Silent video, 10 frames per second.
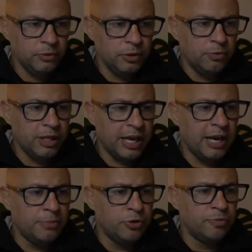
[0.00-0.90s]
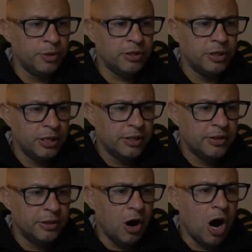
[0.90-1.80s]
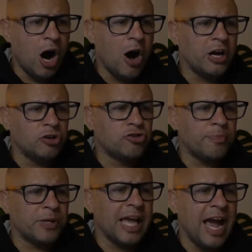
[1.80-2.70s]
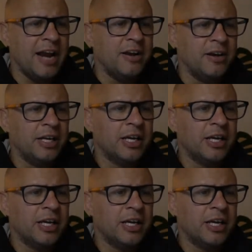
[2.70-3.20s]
with a head movement. Oh, he got dropped again.